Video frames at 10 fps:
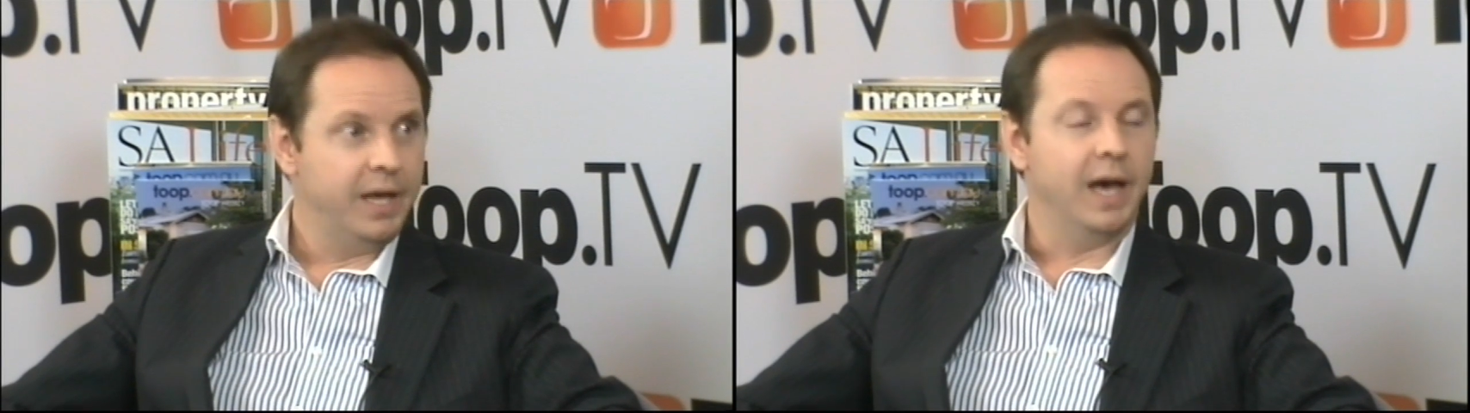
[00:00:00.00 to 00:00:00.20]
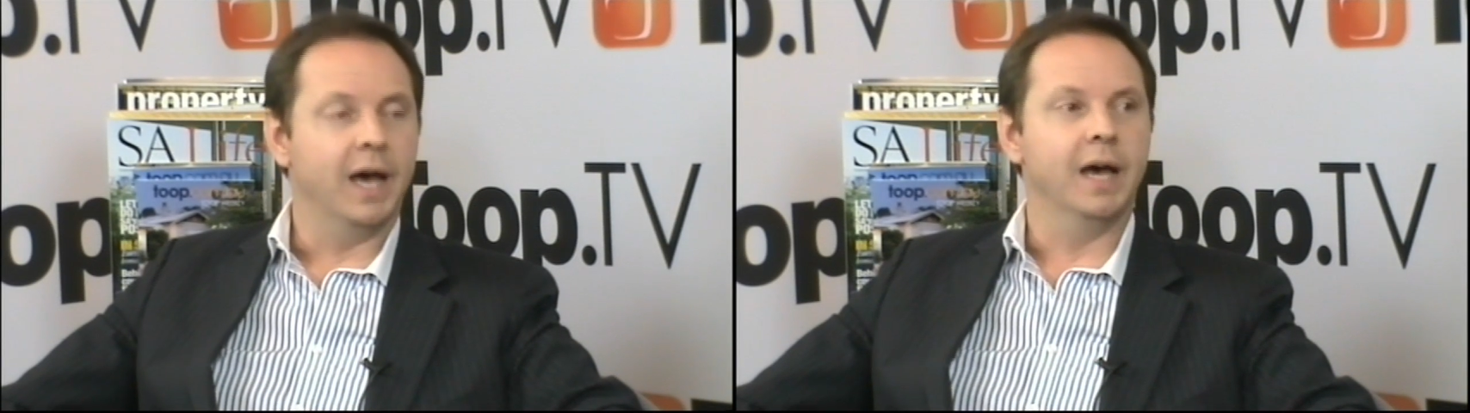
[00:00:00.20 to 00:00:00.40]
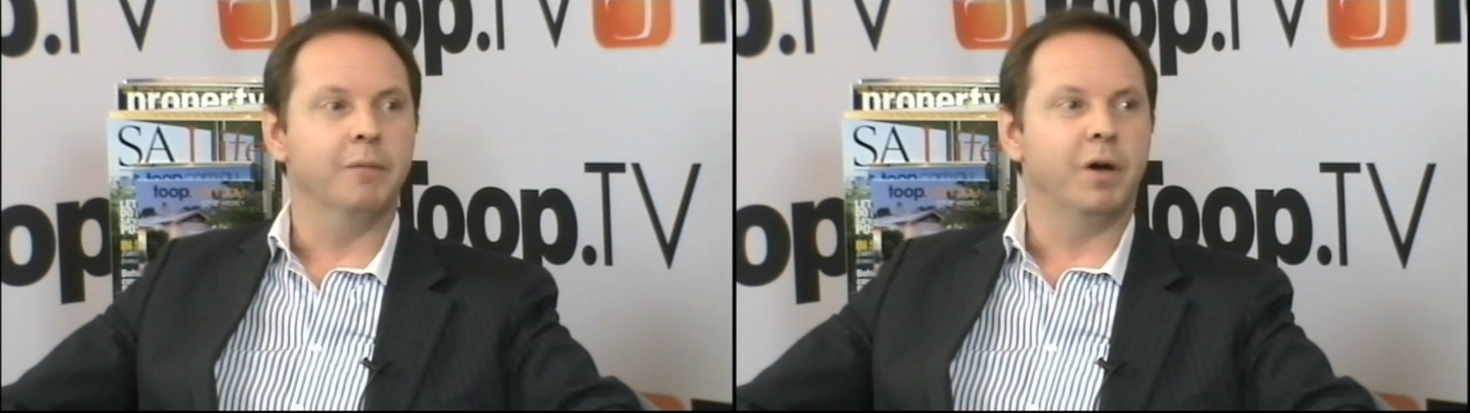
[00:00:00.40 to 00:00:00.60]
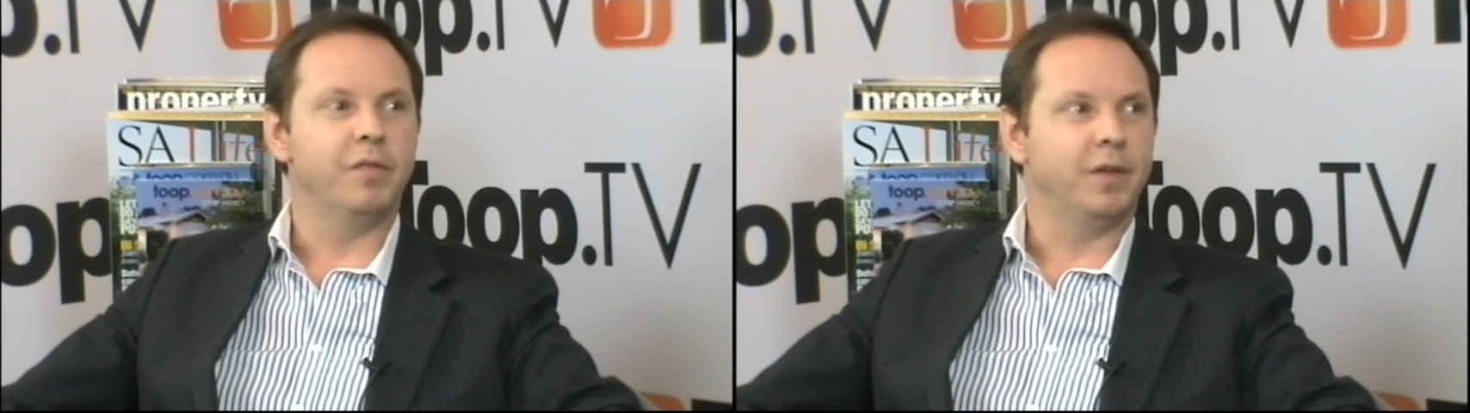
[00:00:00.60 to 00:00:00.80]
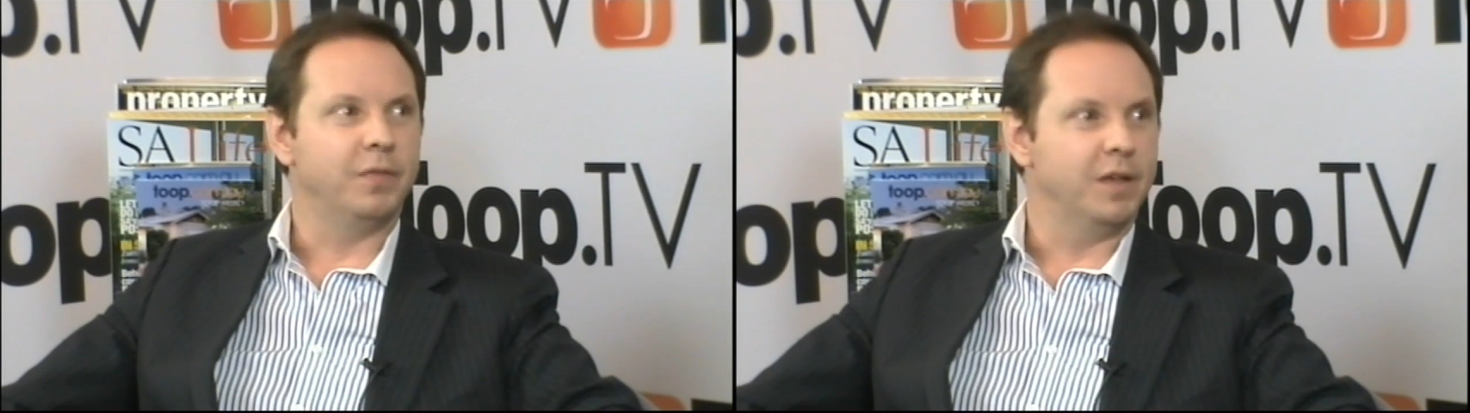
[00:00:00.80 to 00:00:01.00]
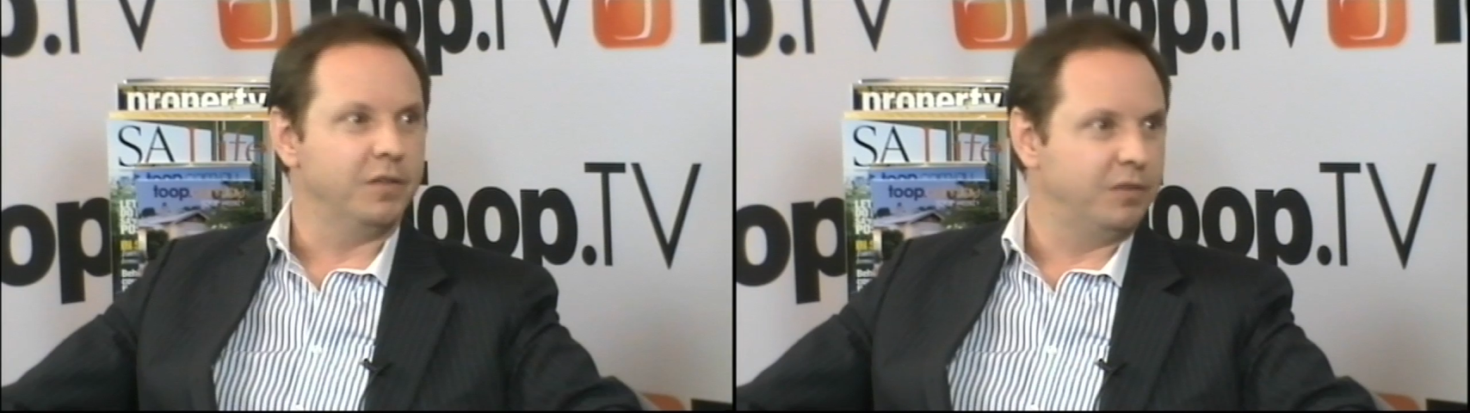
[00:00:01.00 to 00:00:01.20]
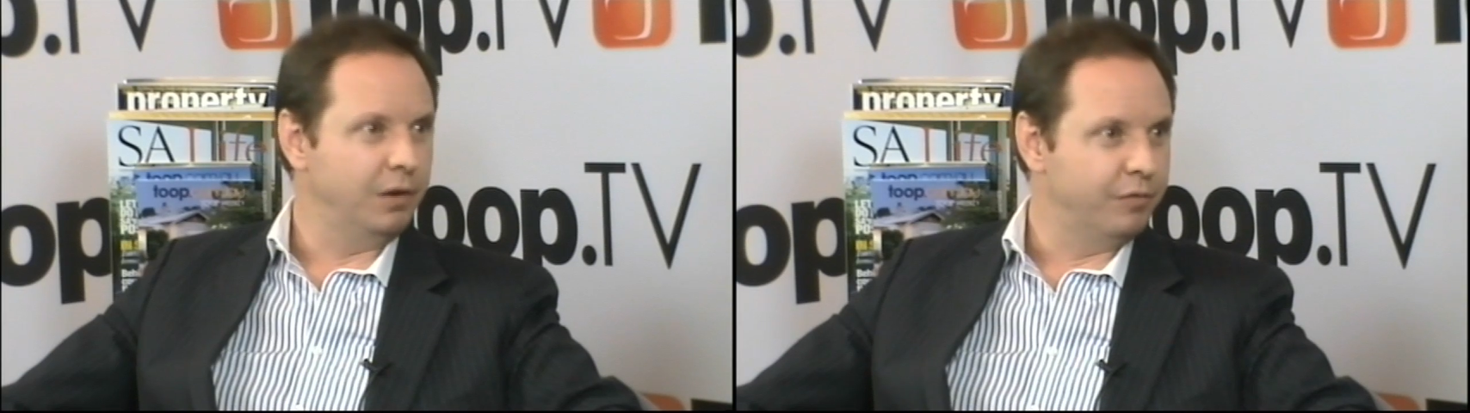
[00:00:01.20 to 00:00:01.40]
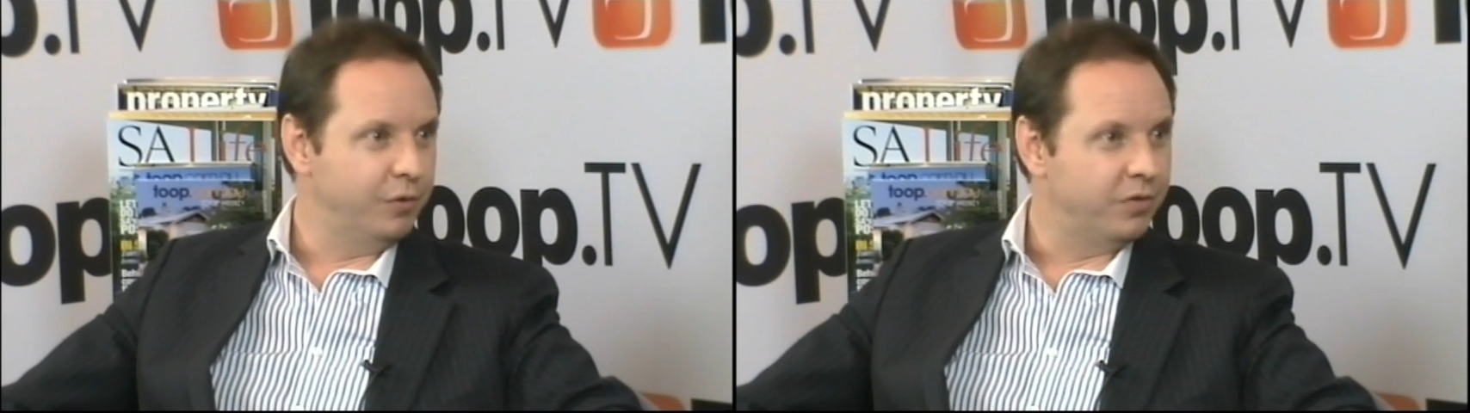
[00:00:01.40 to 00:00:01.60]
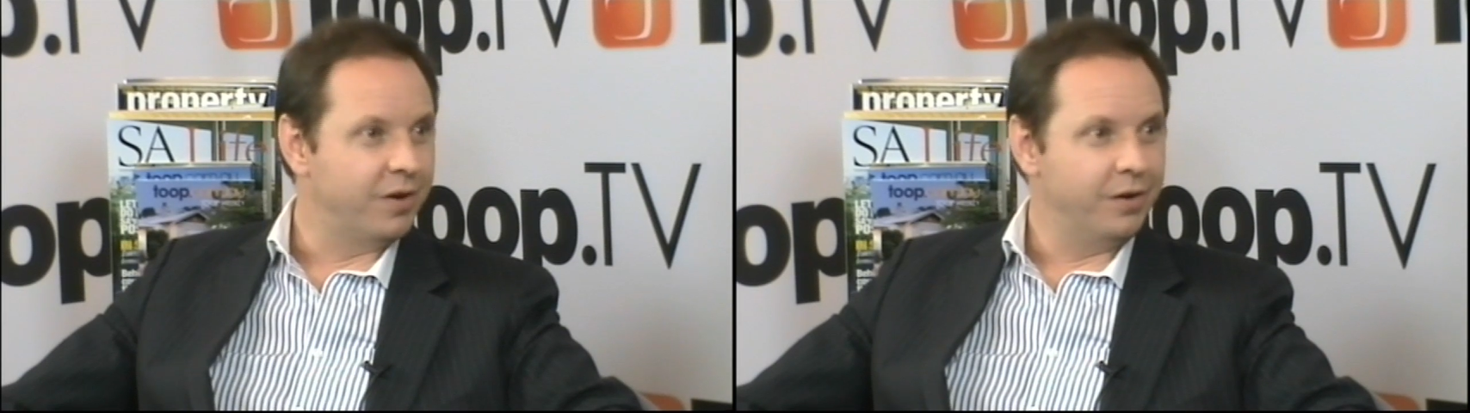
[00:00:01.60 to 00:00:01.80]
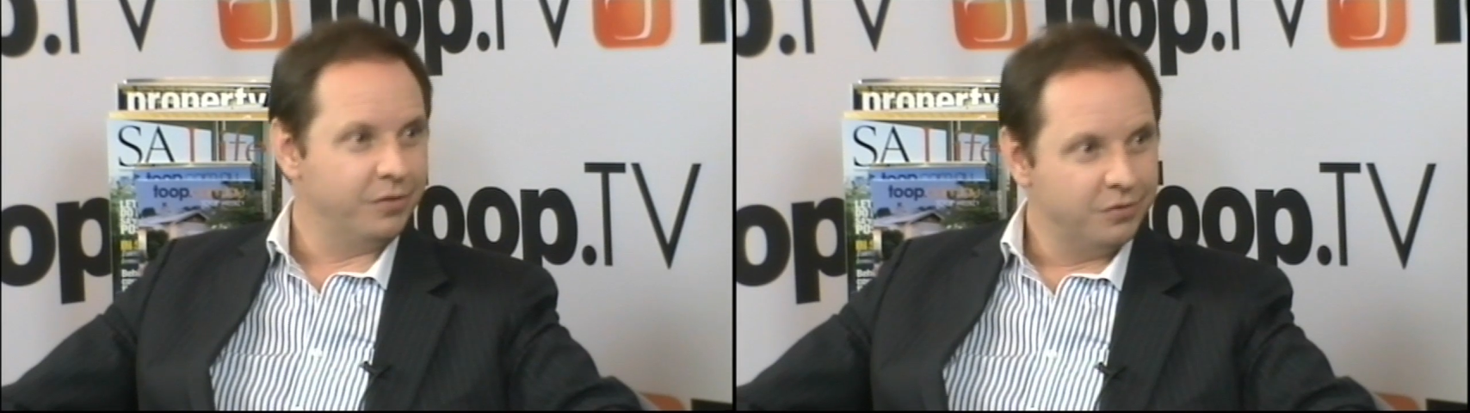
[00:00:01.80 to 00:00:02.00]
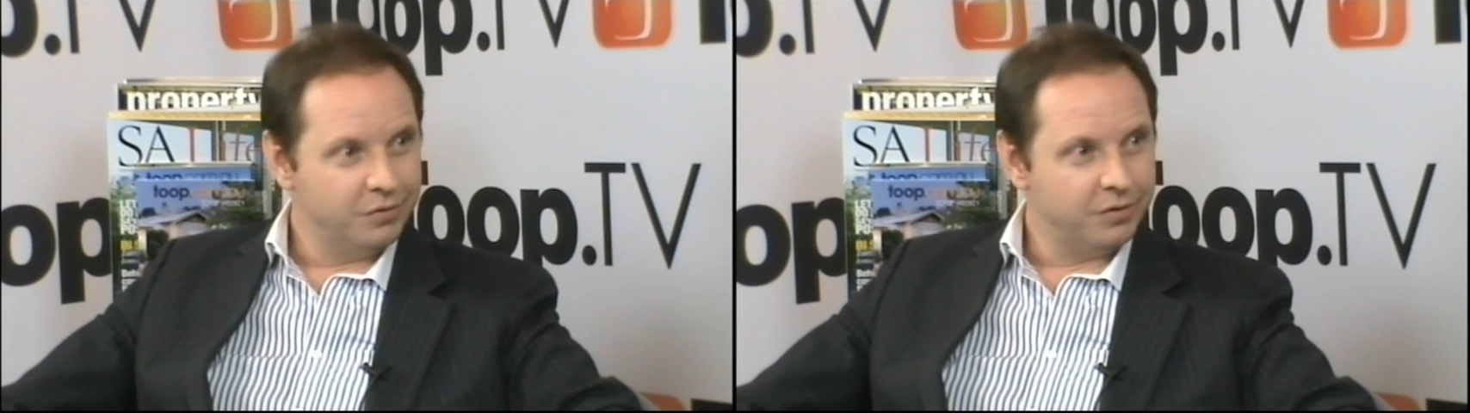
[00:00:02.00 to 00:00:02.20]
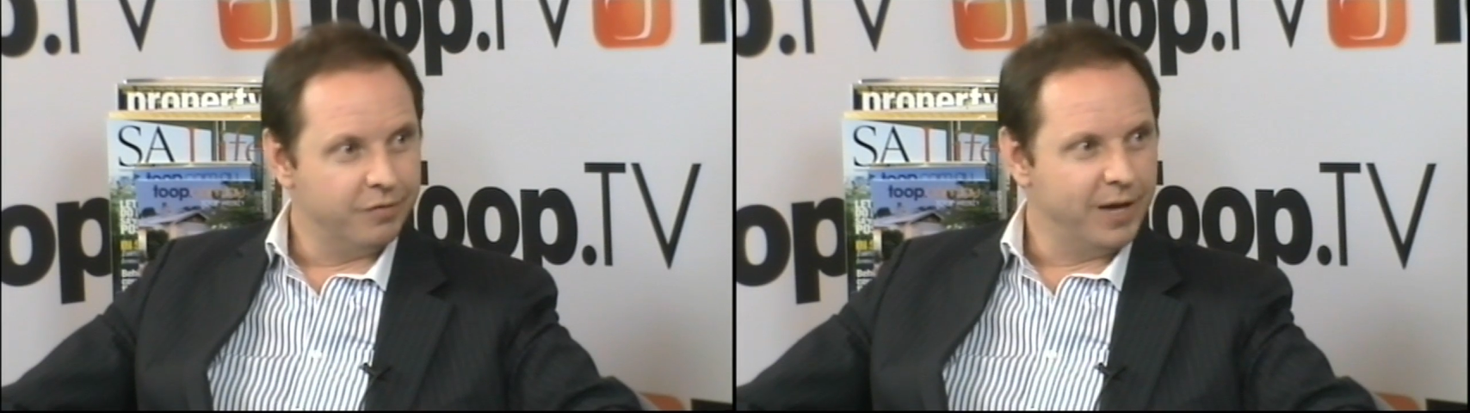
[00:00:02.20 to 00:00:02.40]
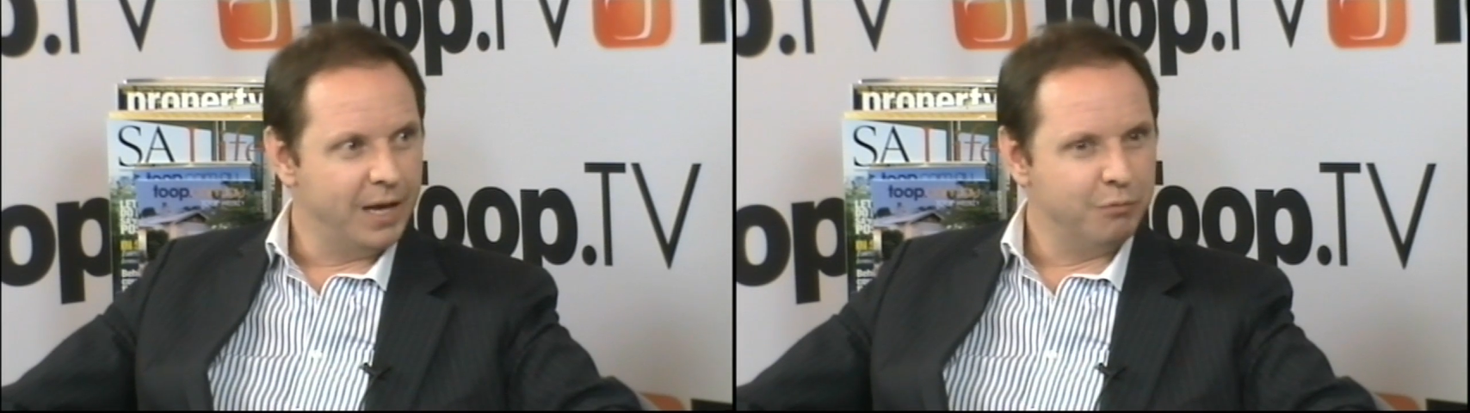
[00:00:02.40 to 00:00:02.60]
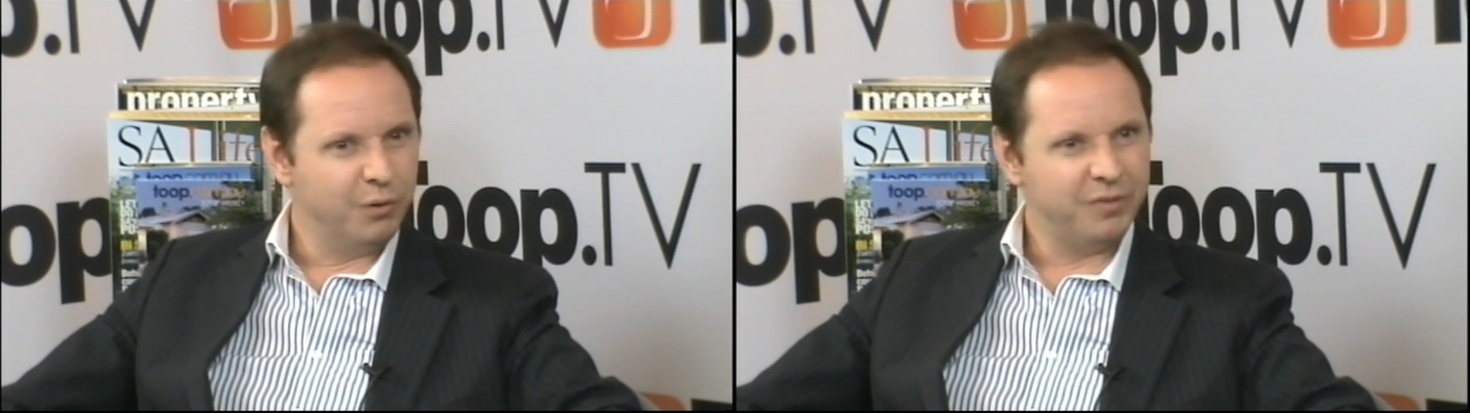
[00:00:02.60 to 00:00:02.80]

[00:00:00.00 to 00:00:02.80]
I think there's still a few terraces available.